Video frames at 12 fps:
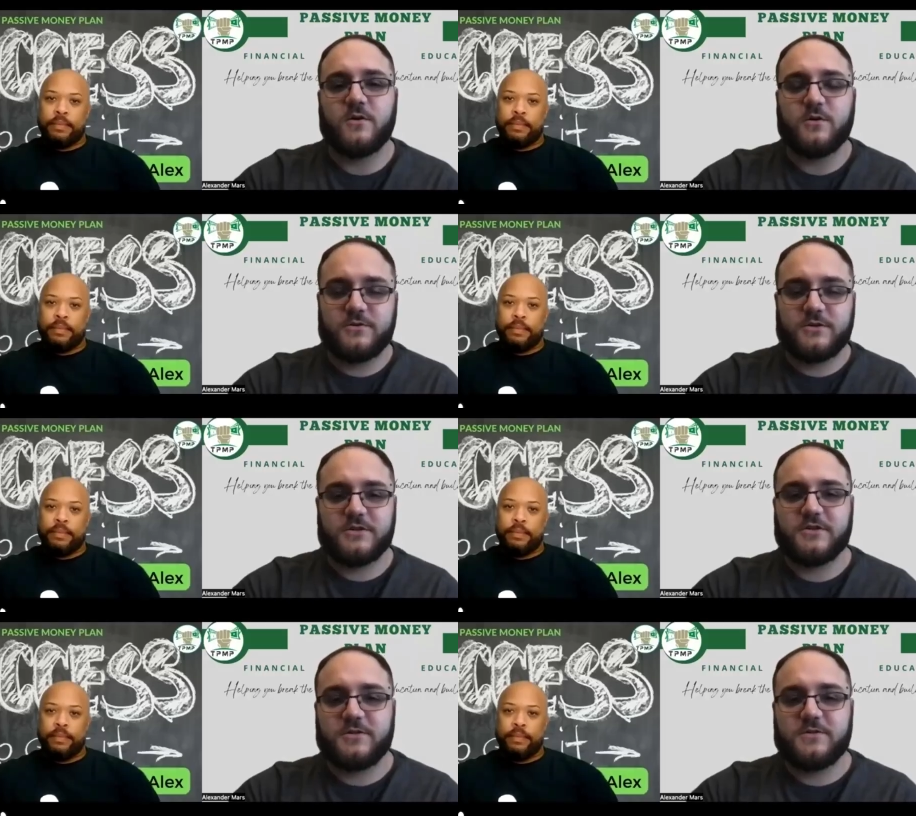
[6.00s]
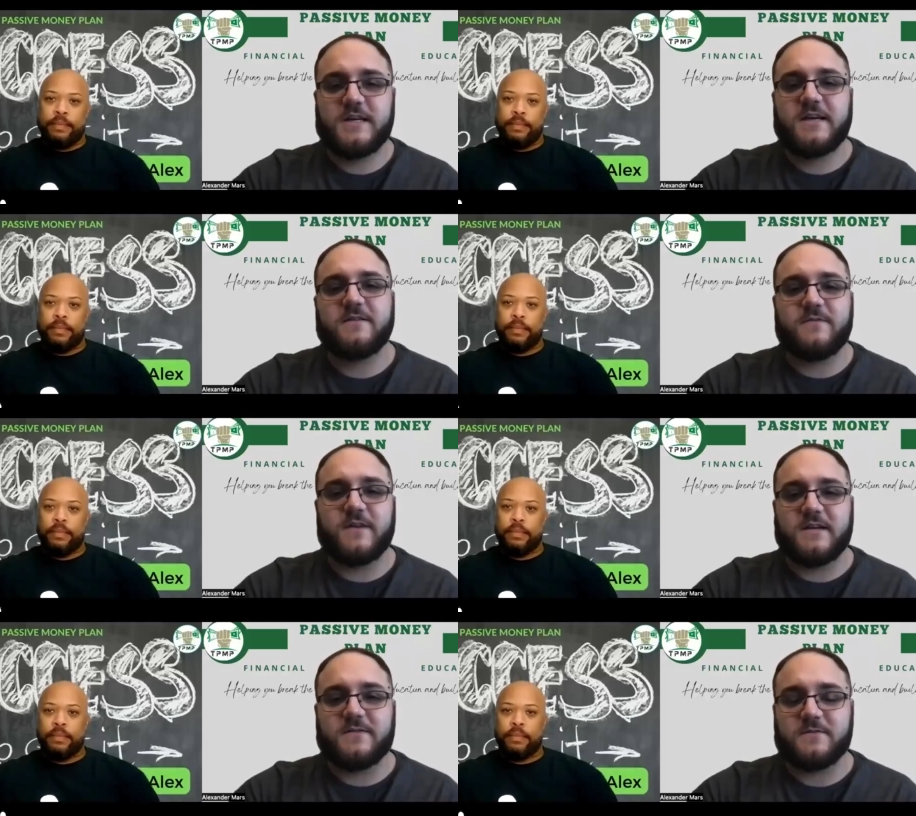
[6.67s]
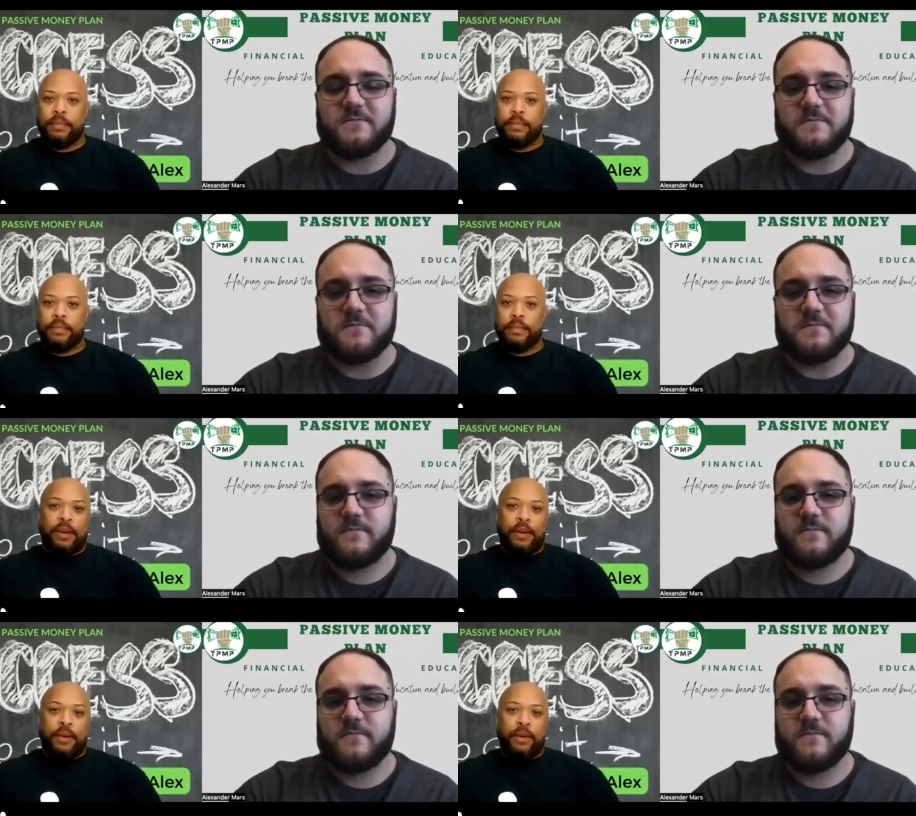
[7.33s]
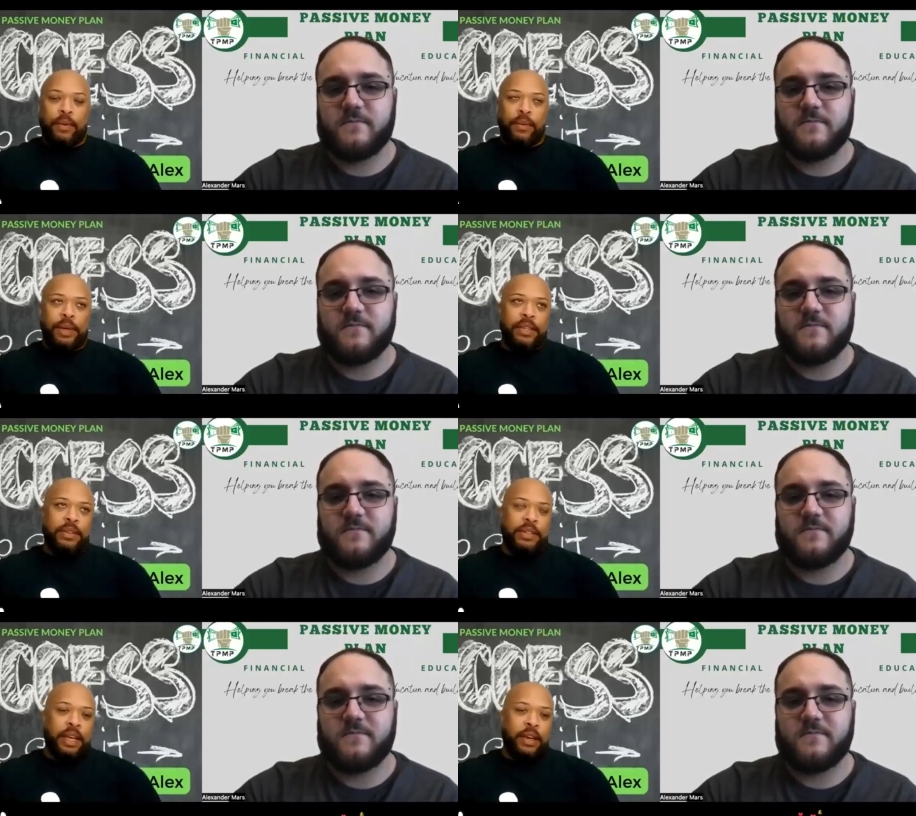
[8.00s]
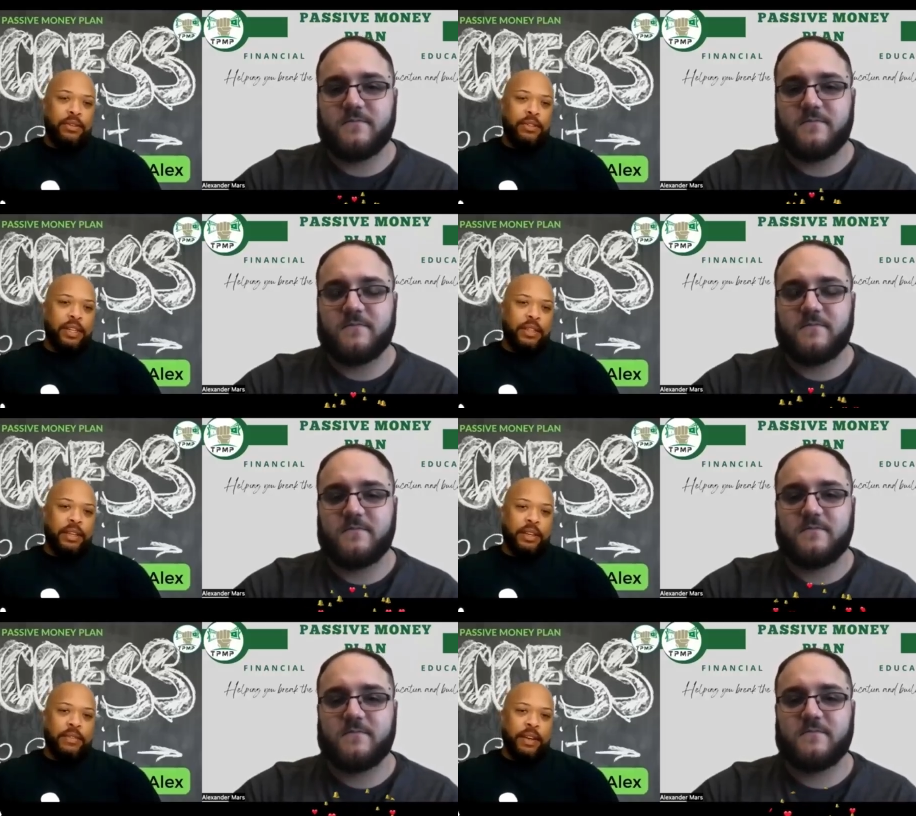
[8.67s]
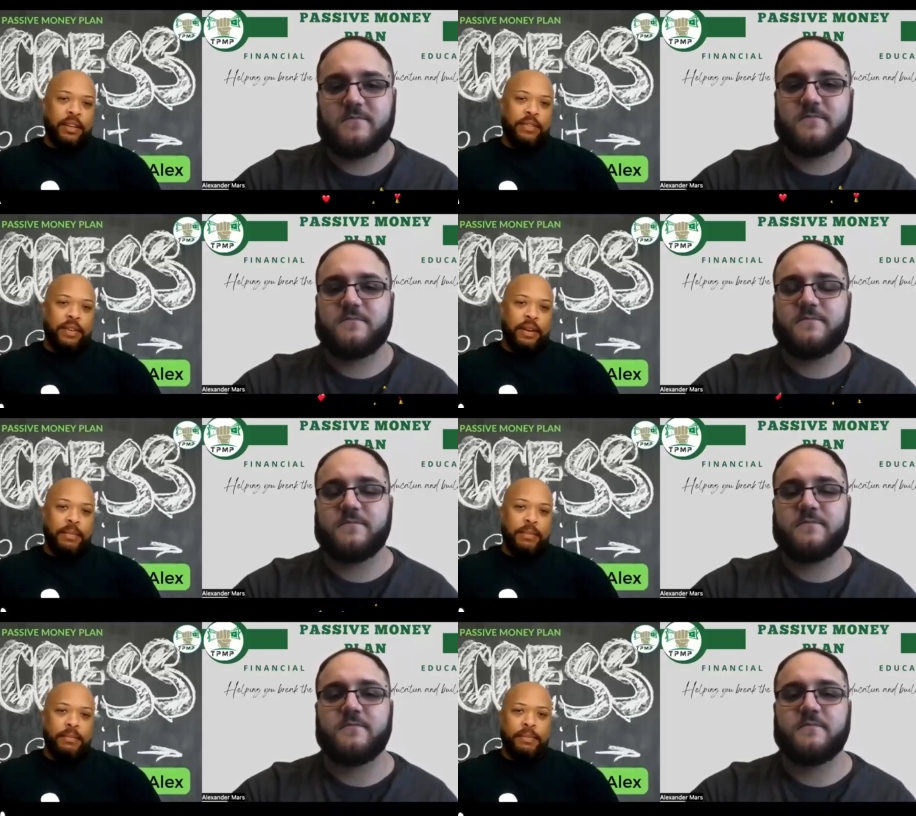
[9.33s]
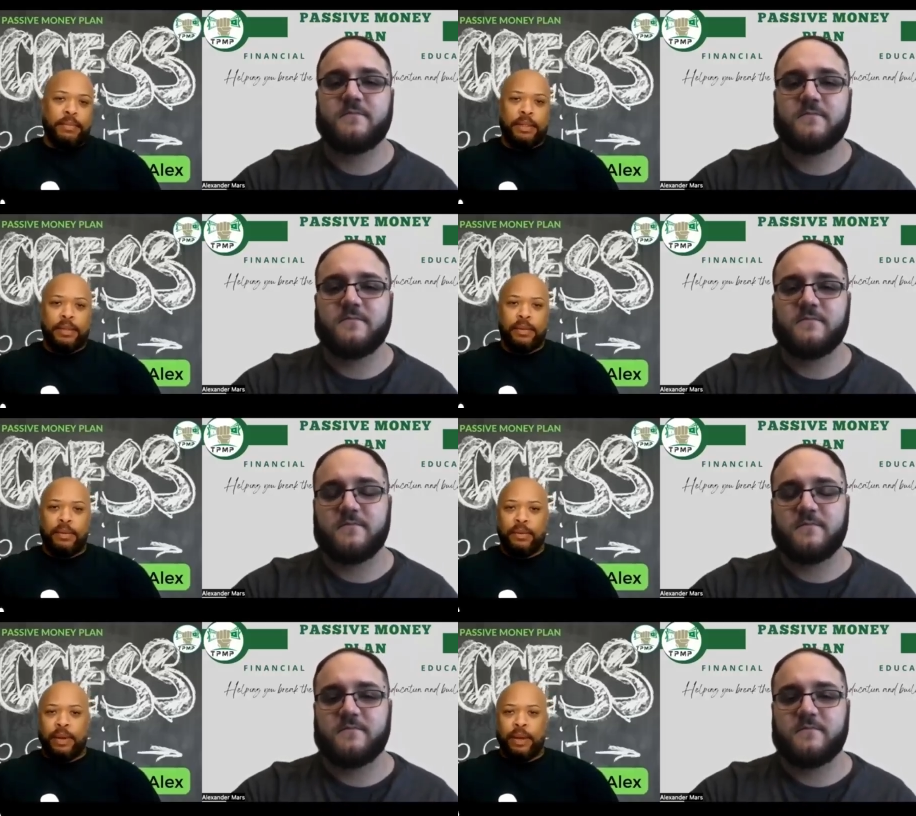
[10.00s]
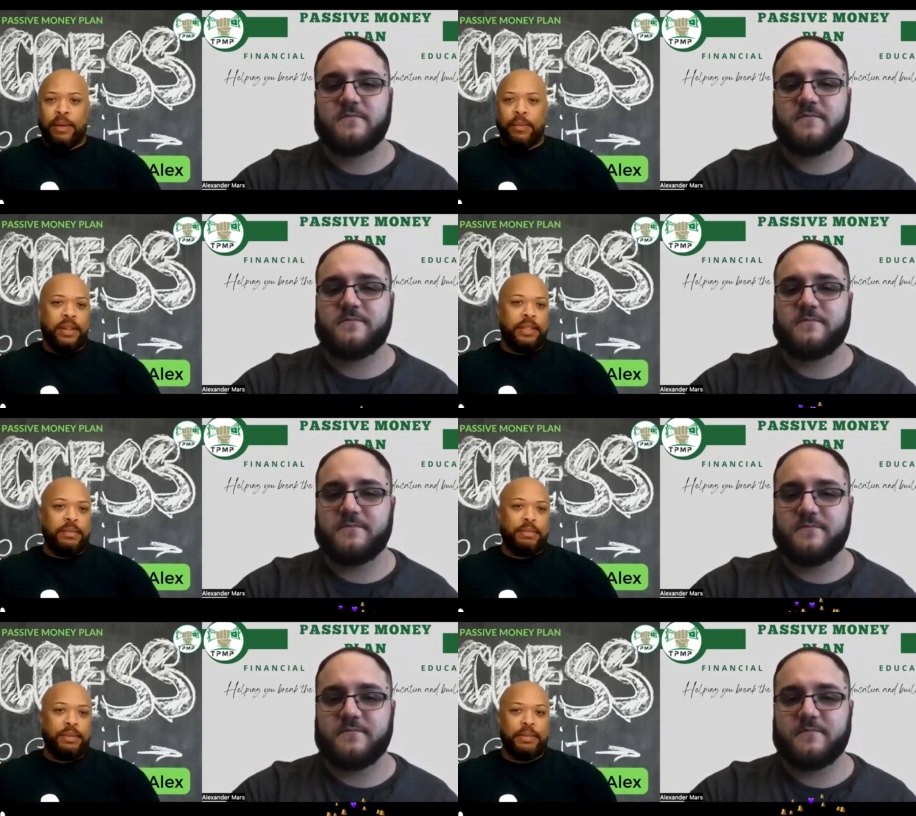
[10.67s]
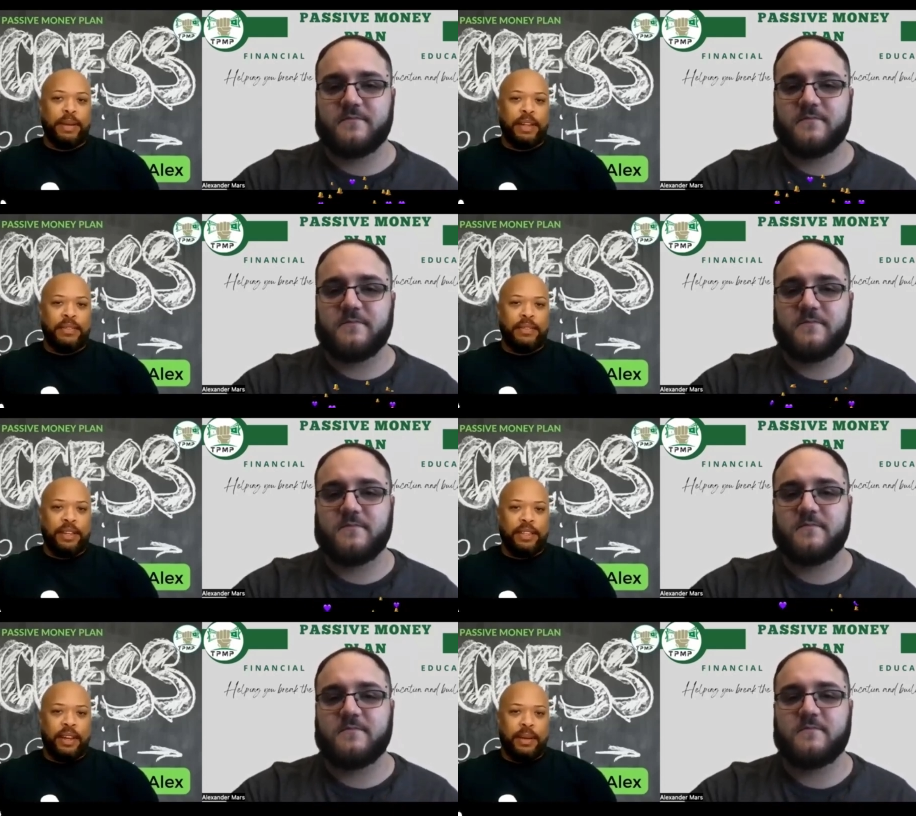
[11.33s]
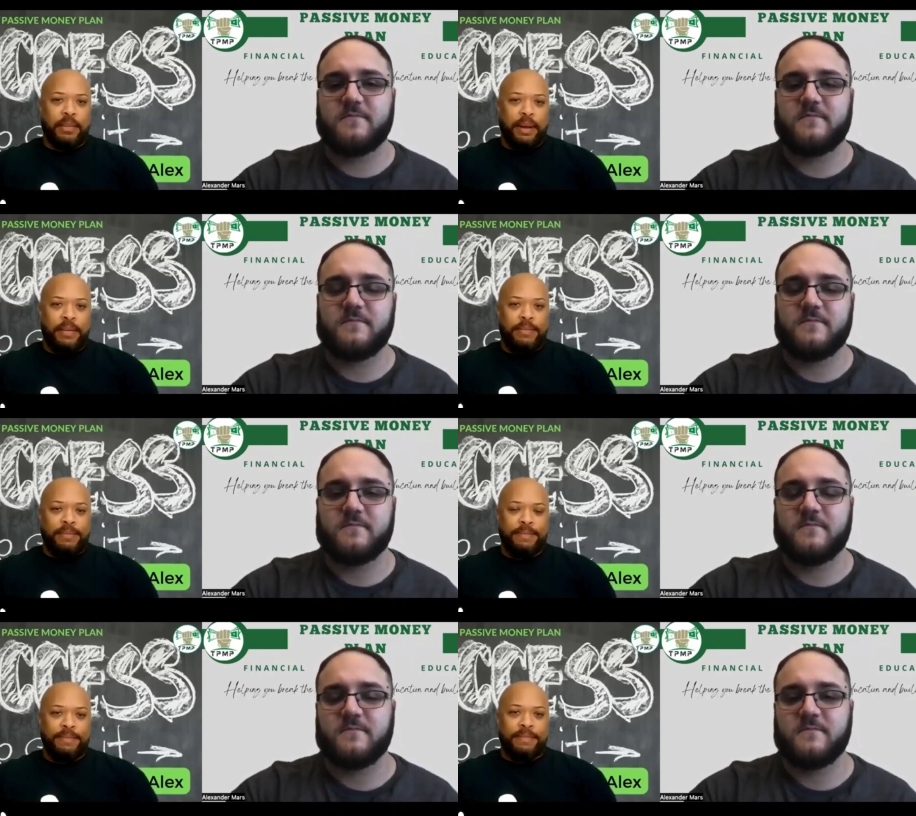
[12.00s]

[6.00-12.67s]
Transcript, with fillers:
Speaker 1: Who should you take advice from?
Speaker 2: So when you're saying who should I take advice from, in what perspective are you talking about?